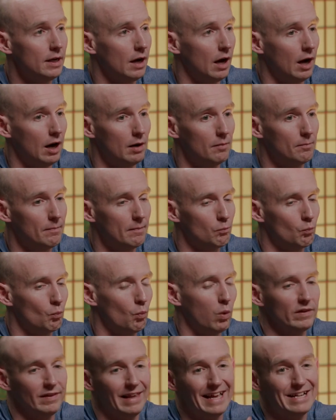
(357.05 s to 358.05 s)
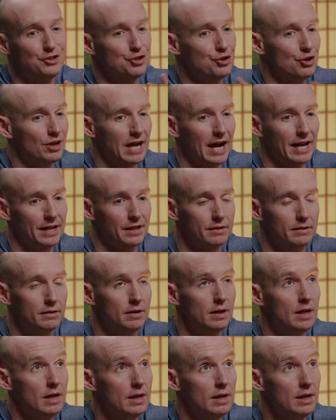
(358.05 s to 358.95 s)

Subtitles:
What led you to kind of